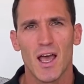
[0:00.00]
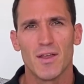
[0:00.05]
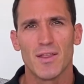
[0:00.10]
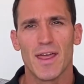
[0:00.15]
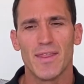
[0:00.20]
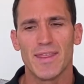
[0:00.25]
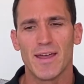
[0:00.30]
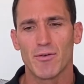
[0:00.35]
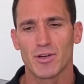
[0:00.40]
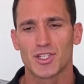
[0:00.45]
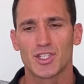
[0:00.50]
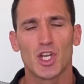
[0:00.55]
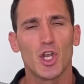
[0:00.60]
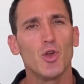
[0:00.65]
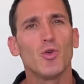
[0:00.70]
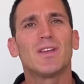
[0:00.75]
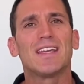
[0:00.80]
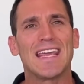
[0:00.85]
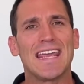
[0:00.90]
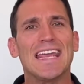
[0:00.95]
then there are
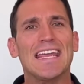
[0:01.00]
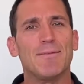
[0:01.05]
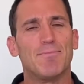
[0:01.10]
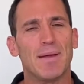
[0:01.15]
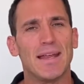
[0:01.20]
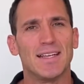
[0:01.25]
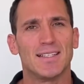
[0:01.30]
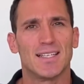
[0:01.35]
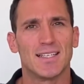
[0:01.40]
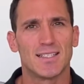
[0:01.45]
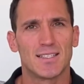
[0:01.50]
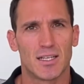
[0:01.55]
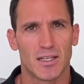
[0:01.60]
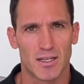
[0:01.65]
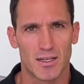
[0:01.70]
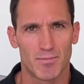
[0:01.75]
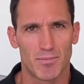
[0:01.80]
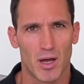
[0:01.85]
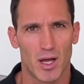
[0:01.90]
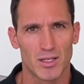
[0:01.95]
two key pieces to
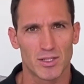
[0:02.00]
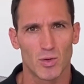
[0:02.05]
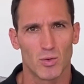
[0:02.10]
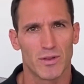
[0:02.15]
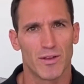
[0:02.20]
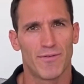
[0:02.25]
the puzzle.